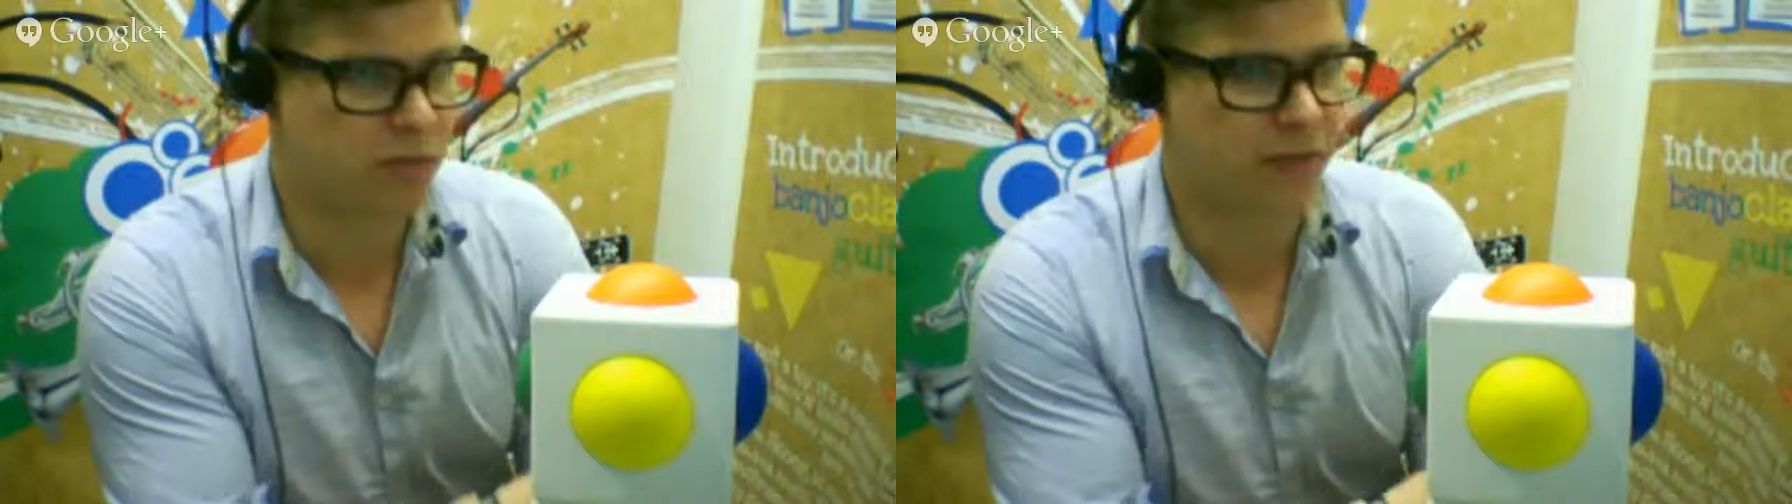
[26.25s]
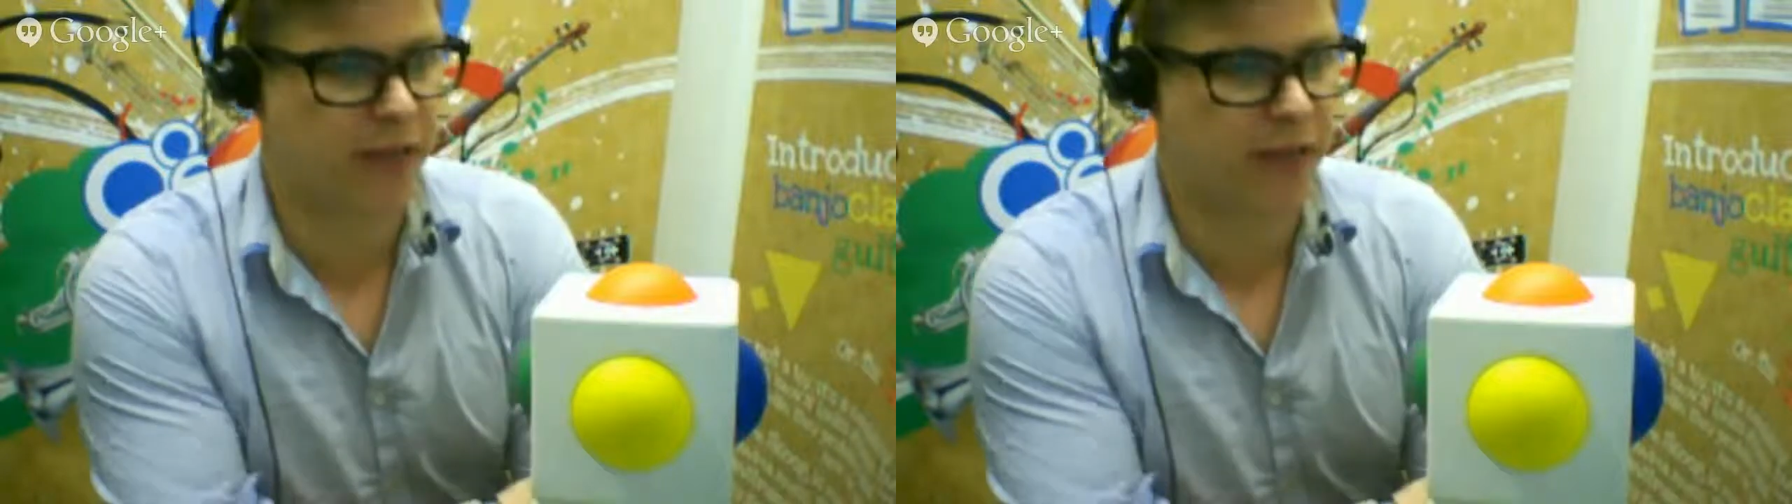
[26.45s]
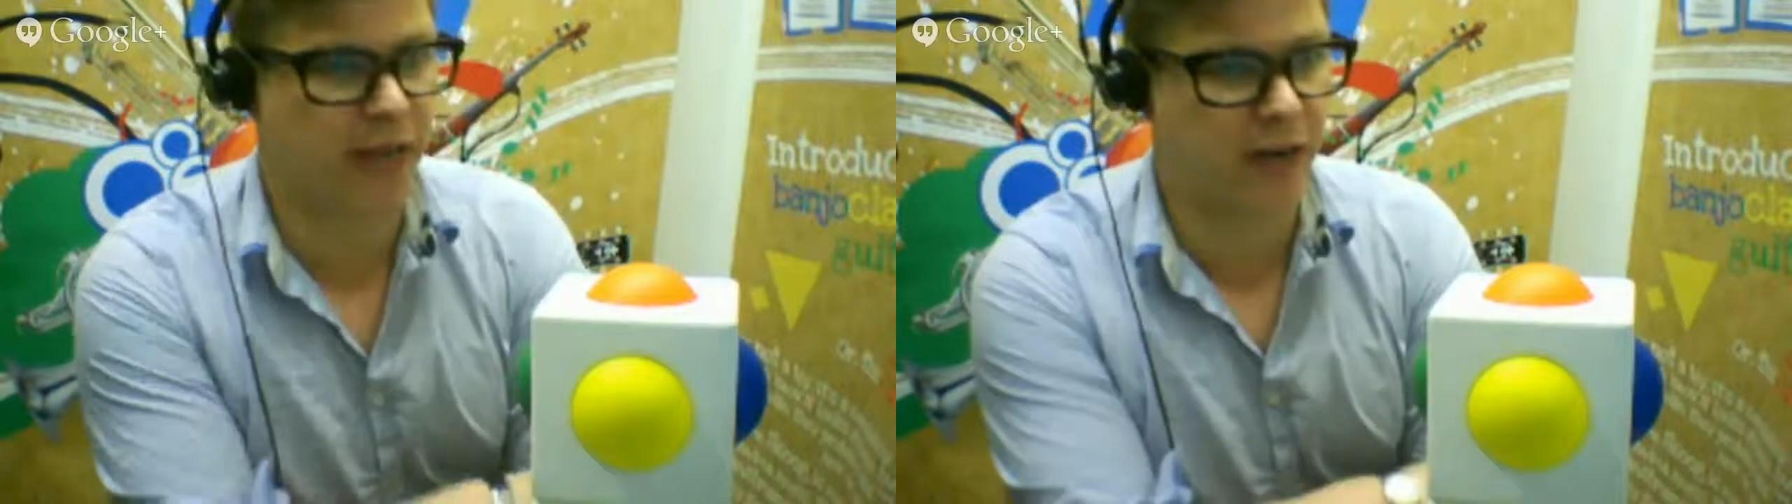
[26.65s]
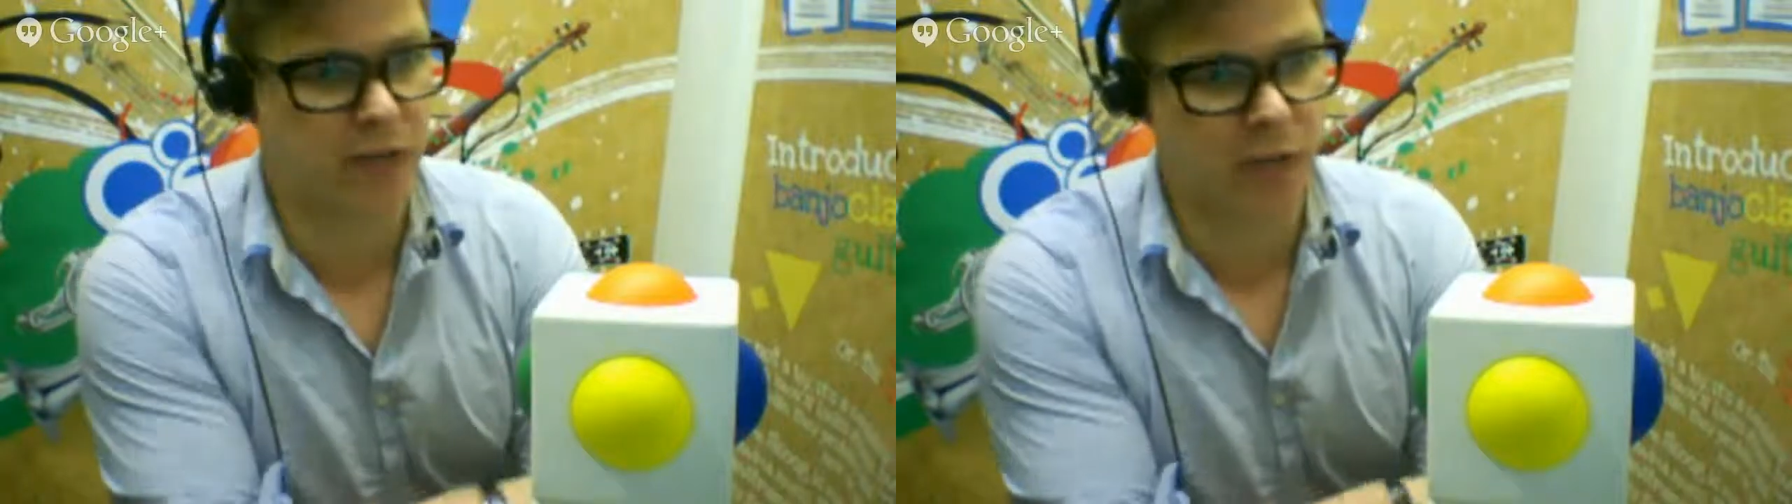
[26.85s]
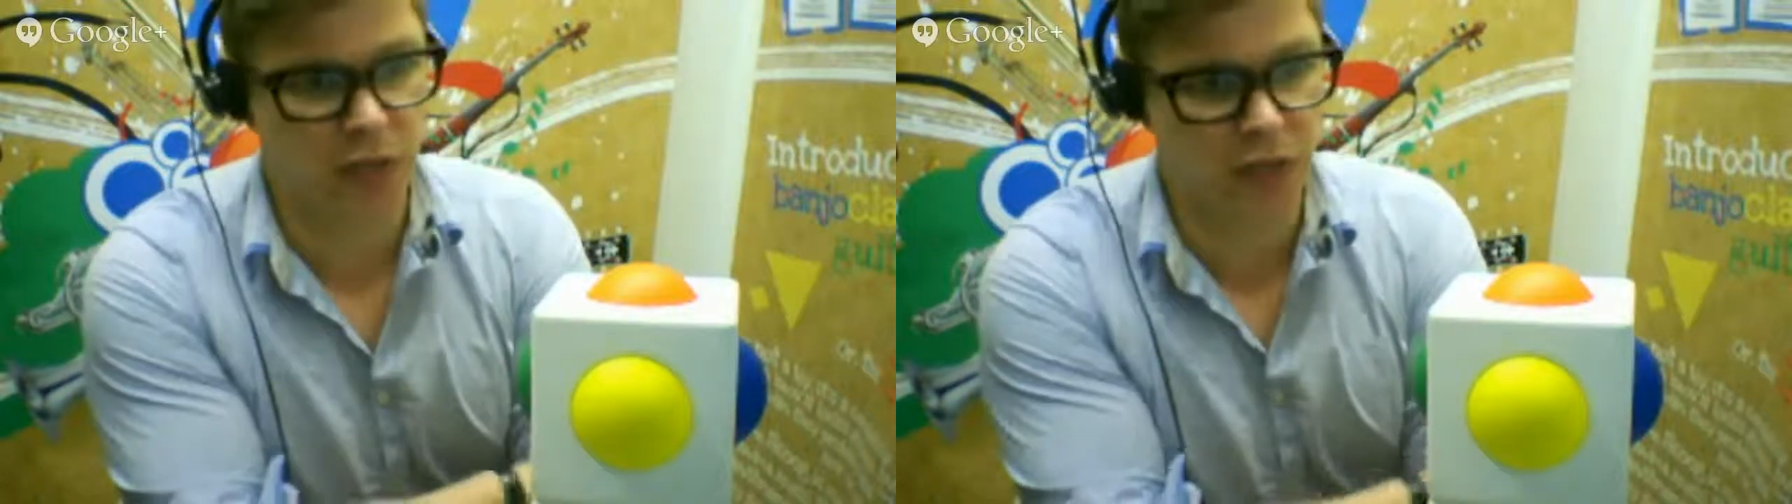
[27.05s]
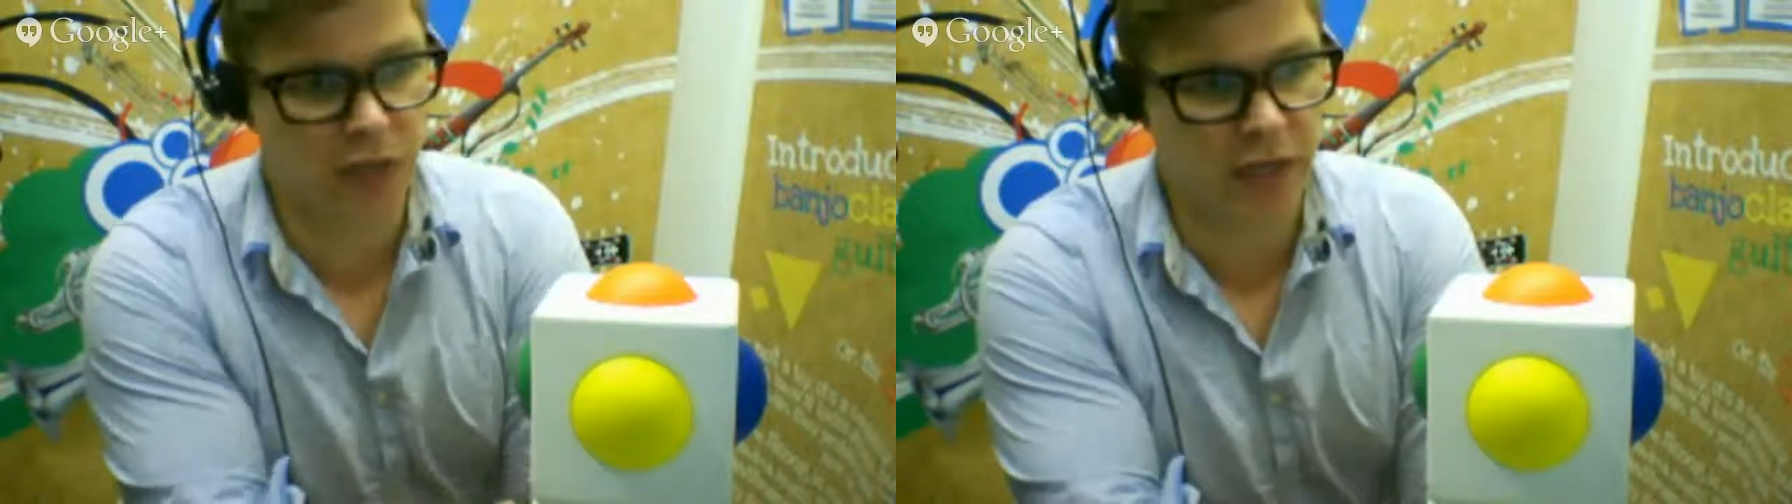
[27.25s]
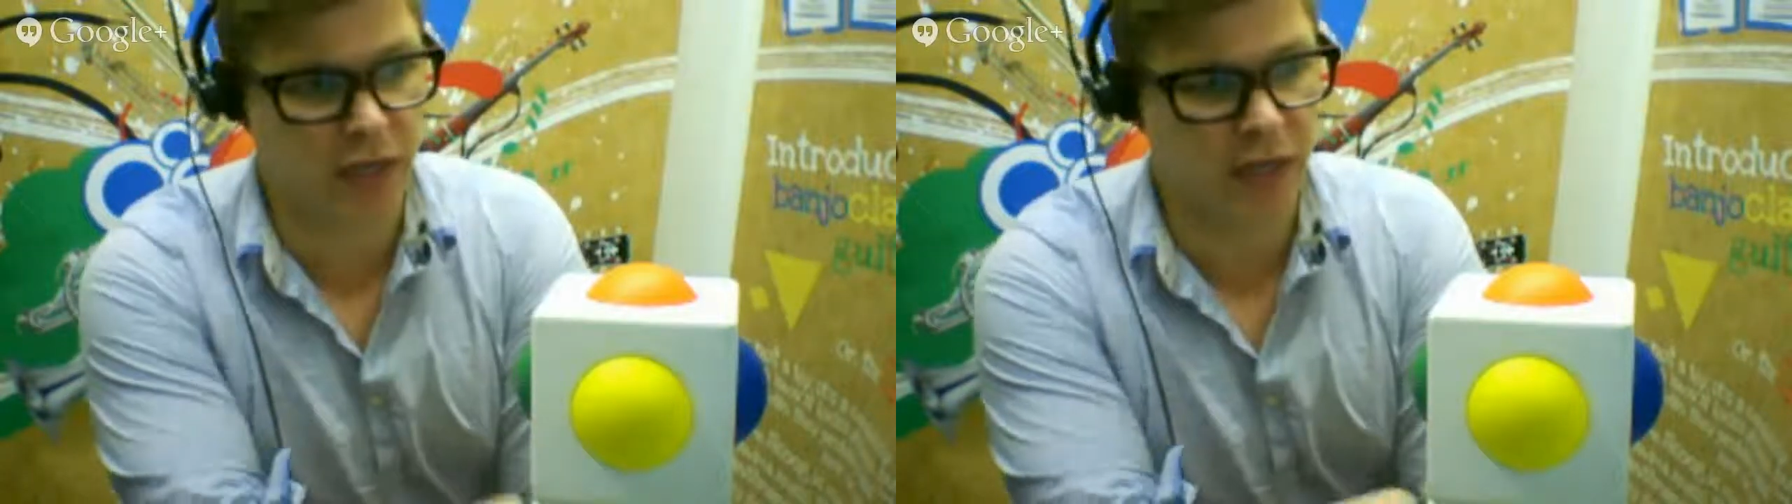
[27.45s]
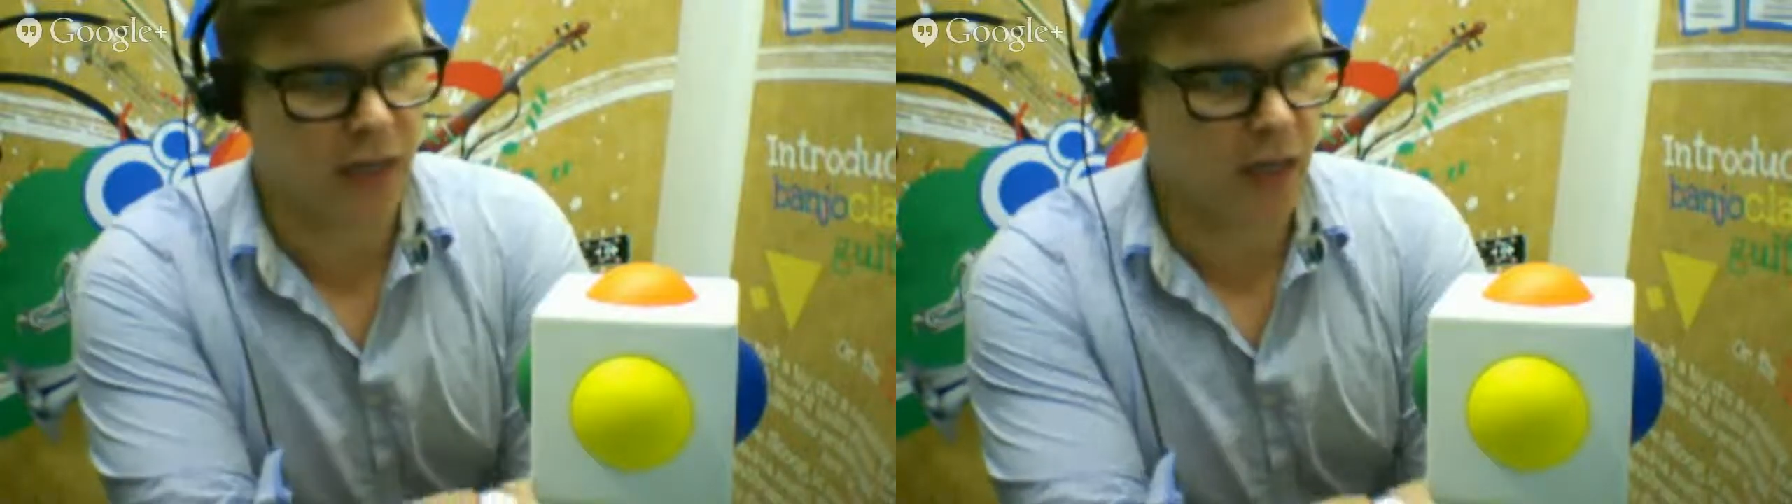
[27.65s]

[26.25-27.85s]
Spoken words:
different categories. We're going to look at